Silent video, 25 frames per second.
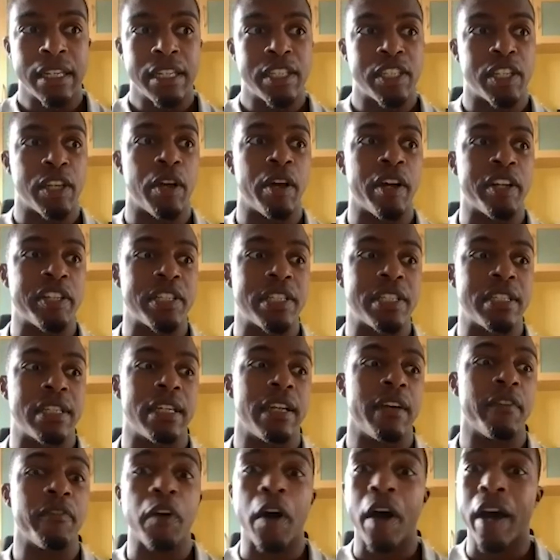So I just
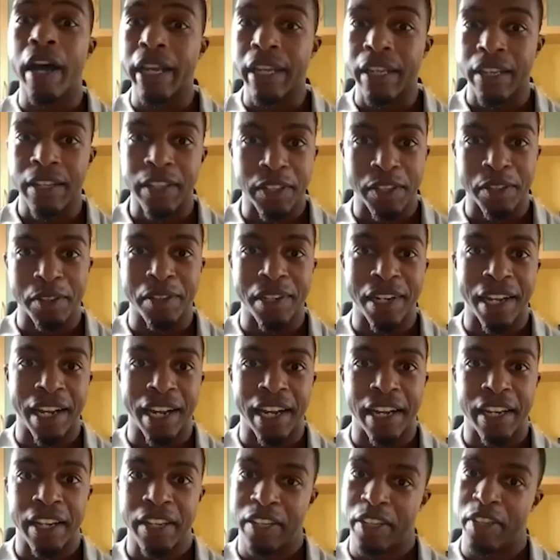think if I can do
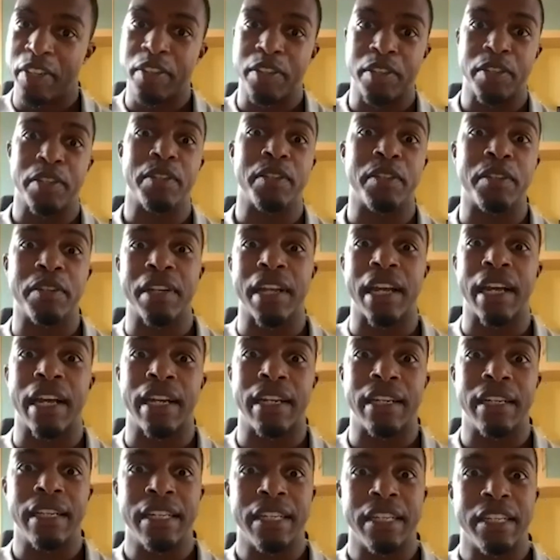that, you can do
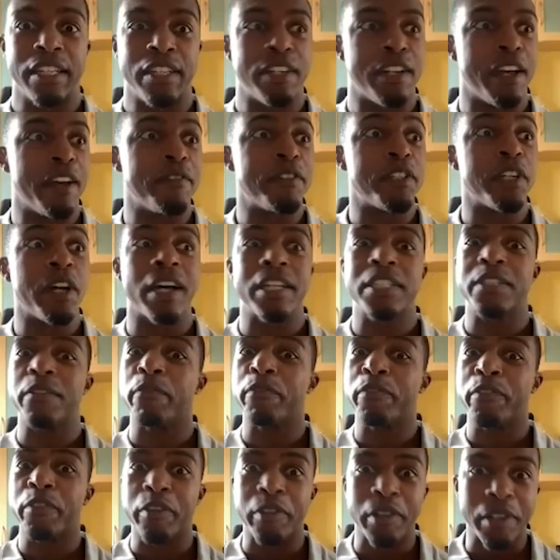that. If
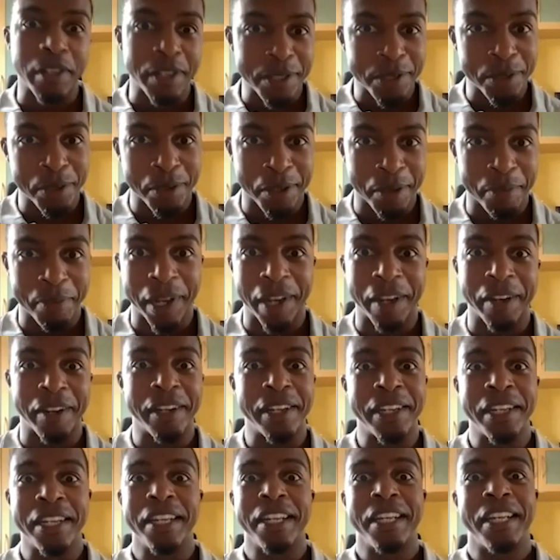Tyson Fury can talk about
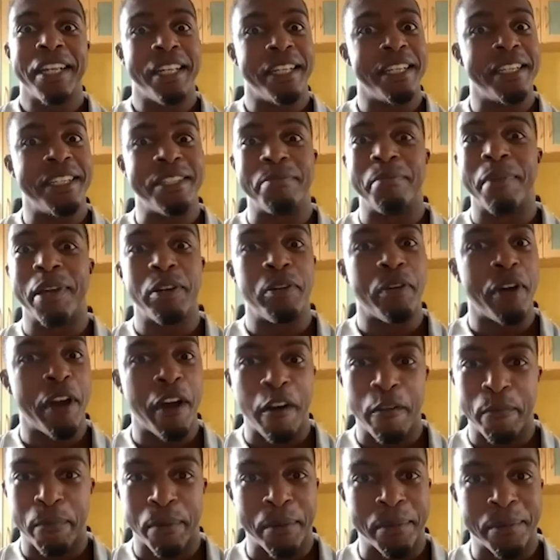his mental
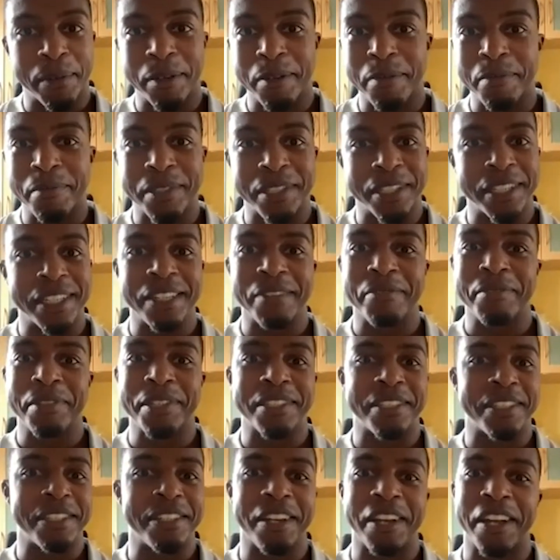health problems and he
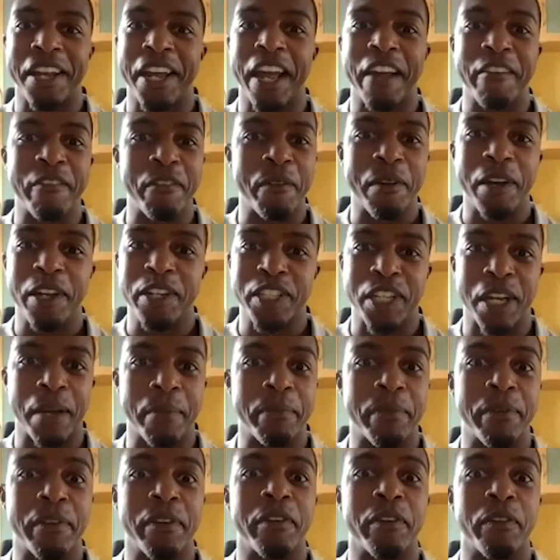was, heavyweight
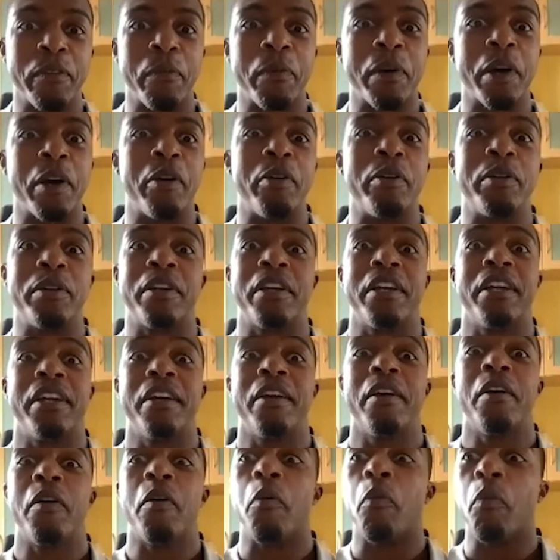champion of the world,
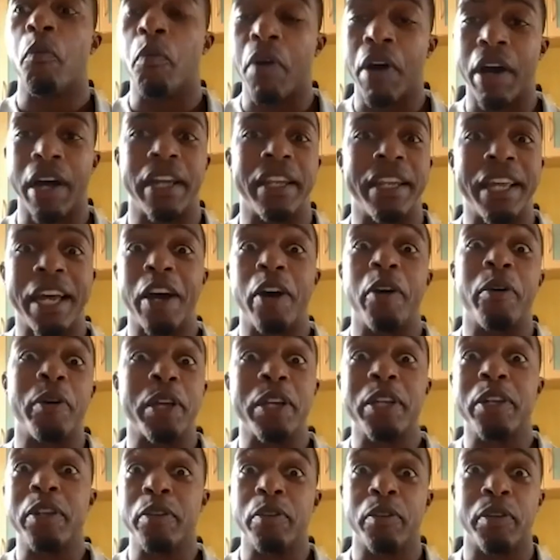why the hell
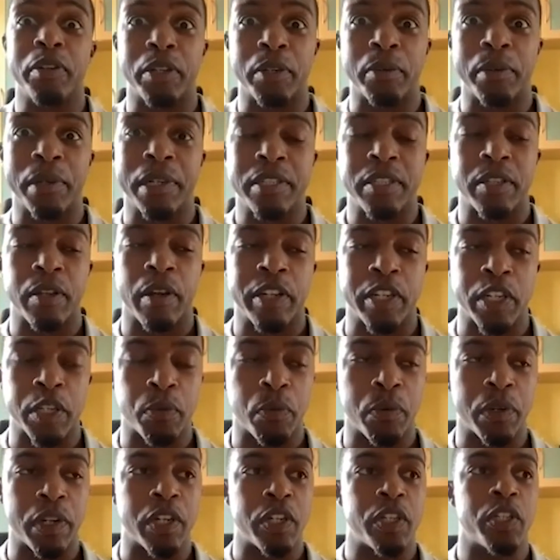can you not do it? So I
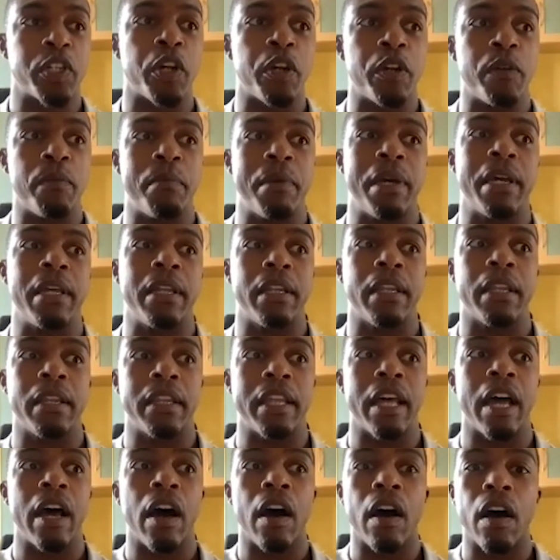just want to show men that
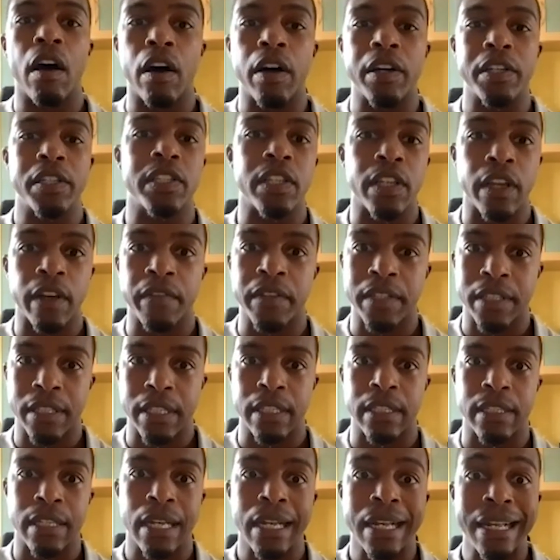there are
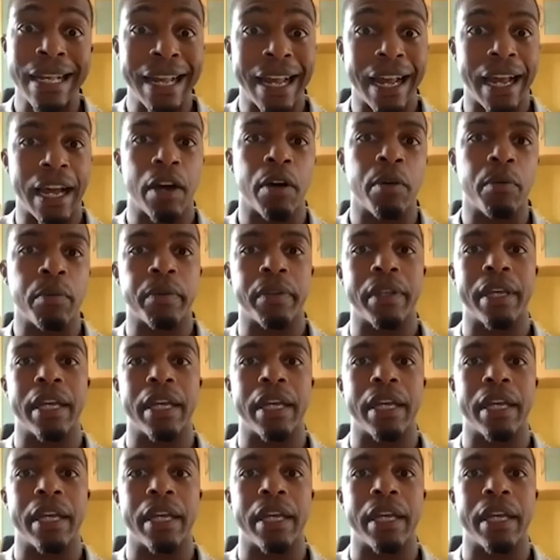services out